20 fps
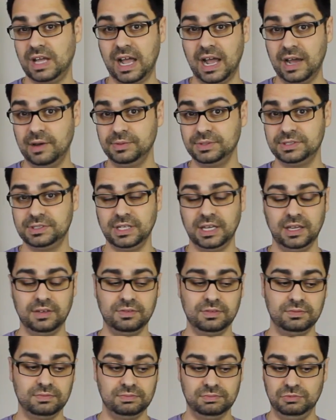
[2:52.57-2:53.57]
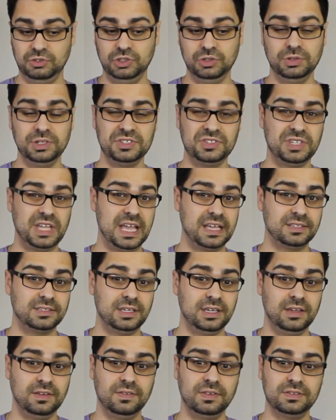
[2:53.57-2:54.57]
I would say
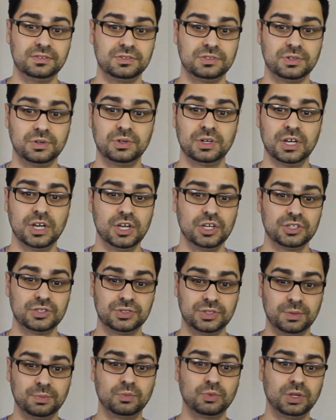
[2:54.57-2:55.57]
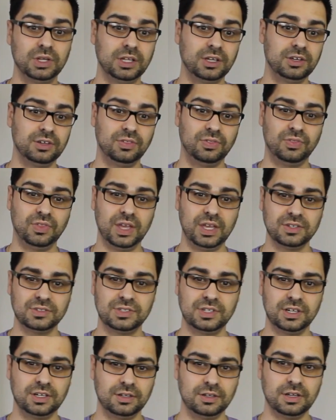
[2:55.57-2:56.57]
unisex even. So some really good
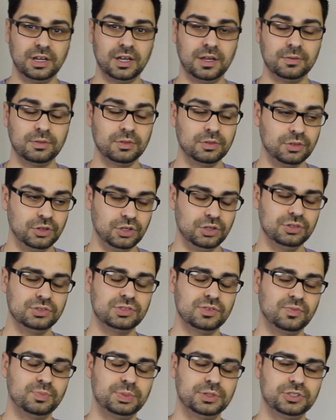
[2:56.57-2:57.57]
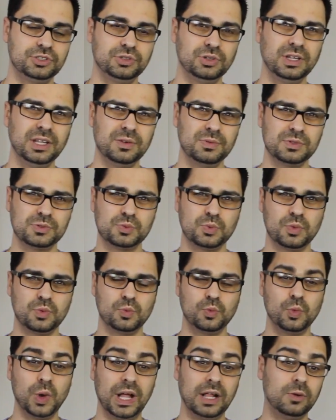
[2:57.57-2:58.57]
things here. Uh, the use of patchouli was
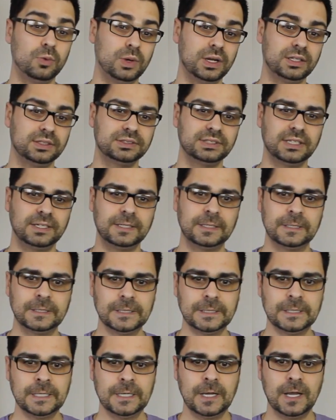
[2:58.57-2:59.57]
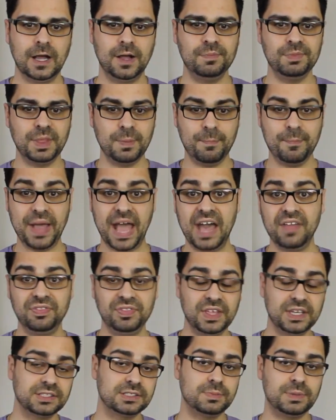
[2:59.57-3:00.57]
well, well done. Um, the
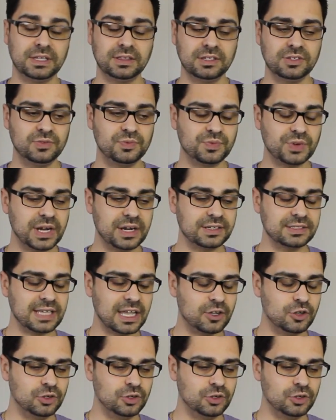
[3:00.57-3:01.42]
bad things about this fragrance, I